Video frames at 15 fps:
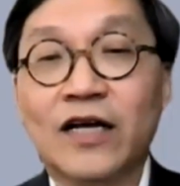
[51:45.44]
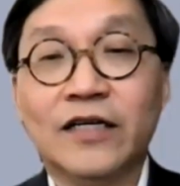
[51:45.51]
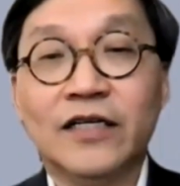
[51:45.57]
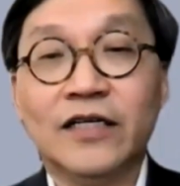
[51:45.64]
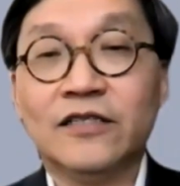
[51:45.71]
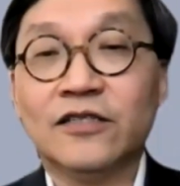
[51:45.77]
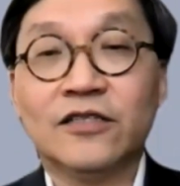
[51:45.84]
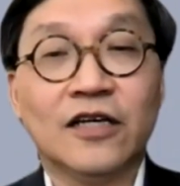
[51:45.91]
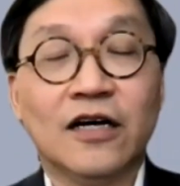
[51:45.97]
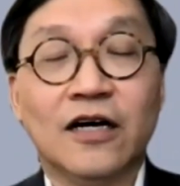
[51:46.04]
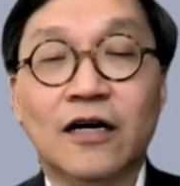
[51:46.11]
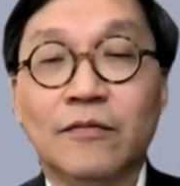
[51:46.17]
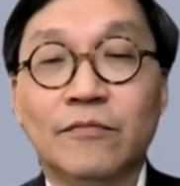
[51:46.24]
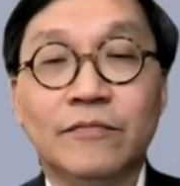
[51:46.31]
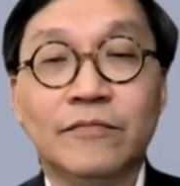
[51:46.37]
it's
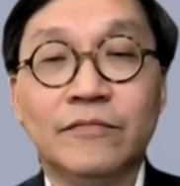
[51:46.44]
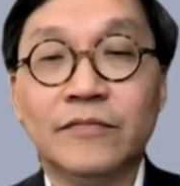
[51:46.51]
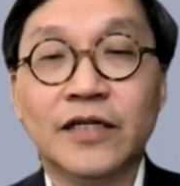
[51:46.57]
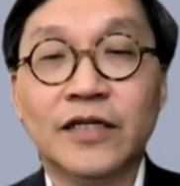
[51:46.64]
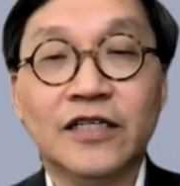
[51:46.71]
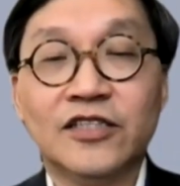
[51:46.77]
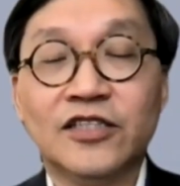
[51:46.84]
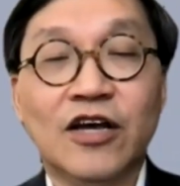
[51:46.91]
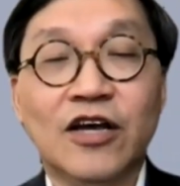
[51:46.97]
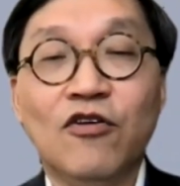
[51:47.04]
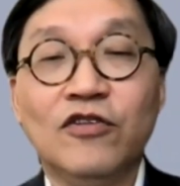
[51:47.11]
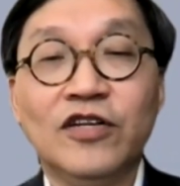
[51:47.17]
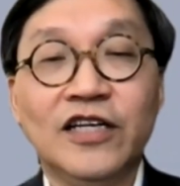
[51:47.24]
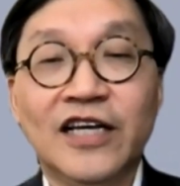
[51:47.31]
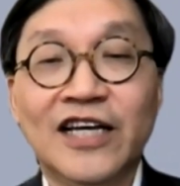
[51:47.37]
the
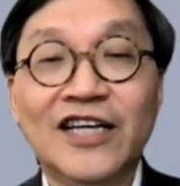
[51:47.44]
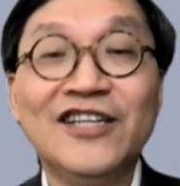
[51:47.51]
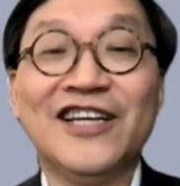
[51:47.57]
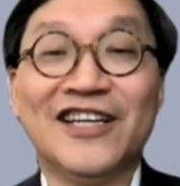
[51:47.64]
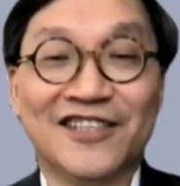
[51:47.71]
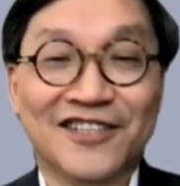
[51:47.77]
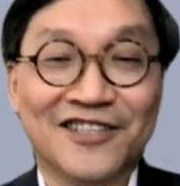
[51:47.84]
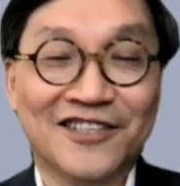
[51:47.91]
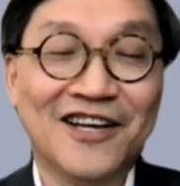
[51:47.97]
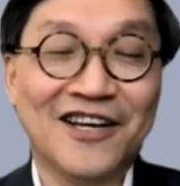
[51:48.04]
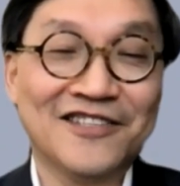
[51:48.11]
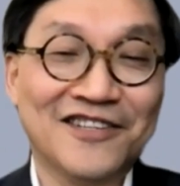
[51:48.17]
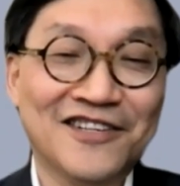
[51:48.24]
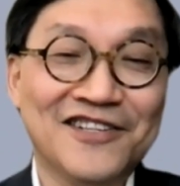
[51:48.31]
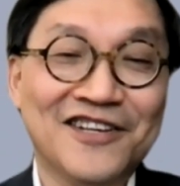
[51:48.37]
early innings,
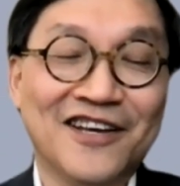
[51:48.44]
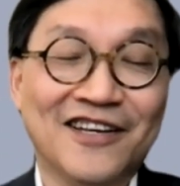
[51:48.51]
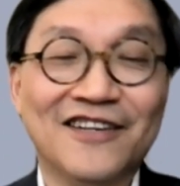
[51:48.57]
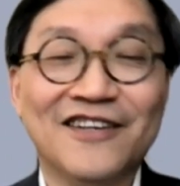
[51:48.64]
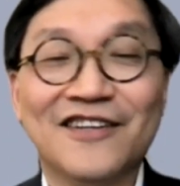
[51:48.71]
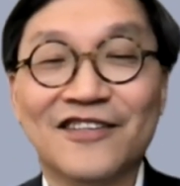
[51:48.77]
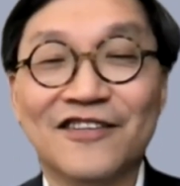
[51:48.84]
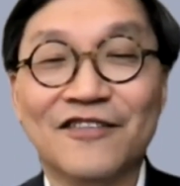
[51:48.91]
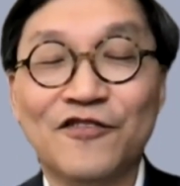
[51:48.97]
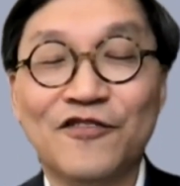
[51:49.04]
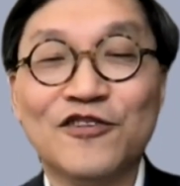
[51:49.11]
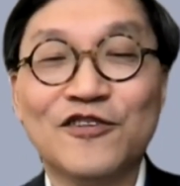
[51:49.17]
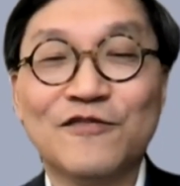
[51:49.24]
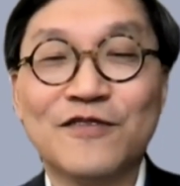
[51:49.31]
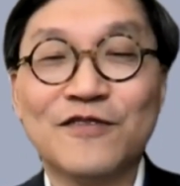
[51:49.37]
as they say. The
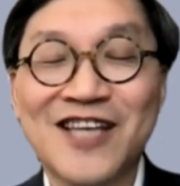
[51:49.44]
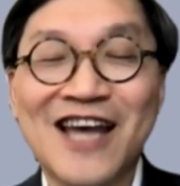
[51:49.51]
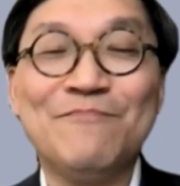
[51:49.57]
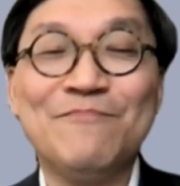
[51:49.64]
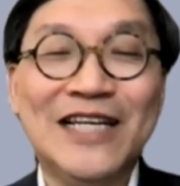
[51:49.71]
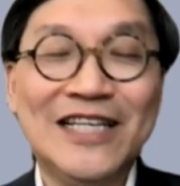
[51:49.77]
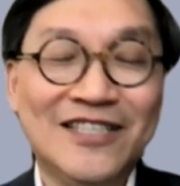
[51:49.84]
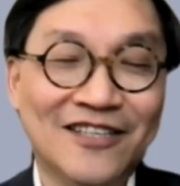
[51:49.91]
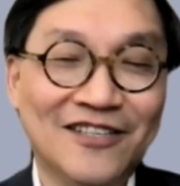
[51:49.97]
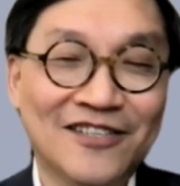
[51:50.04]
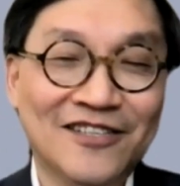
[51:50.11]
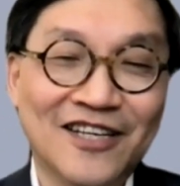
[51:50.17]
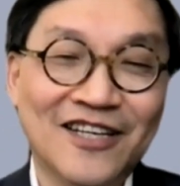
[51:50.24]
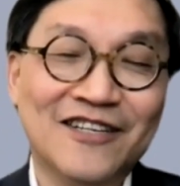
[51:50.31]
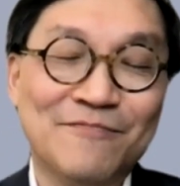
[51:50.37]
first 10
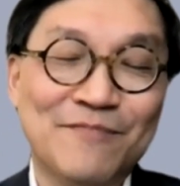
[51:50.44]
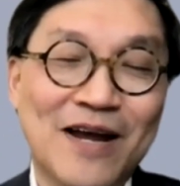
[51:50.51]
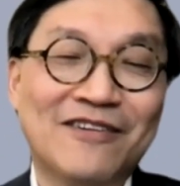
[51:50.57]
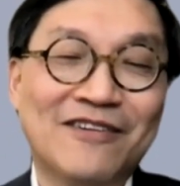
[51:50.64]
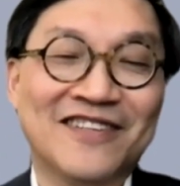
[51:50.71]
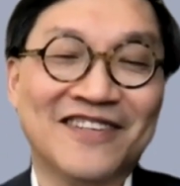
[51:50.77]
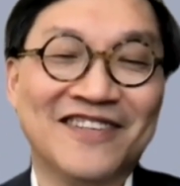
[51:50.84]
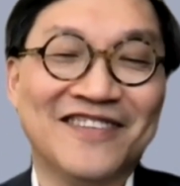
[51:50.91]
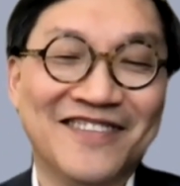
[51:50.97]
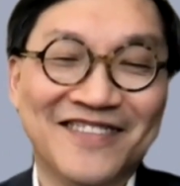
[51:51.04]
meters in a marathon.